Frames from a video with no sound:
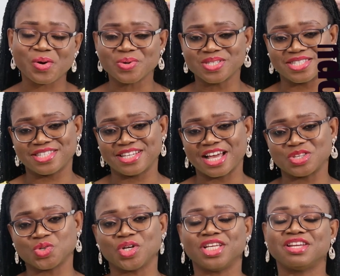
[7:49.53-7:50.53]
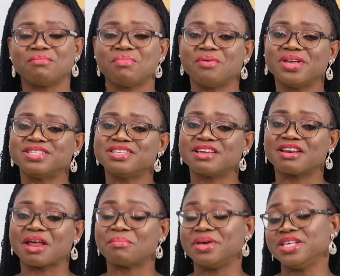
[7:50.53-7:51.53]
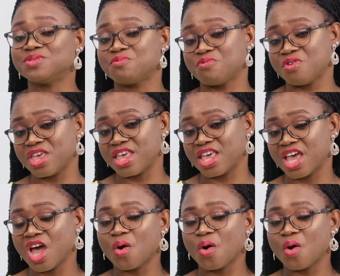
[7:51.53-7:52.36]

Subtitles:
consider joining the parenting club. It's free.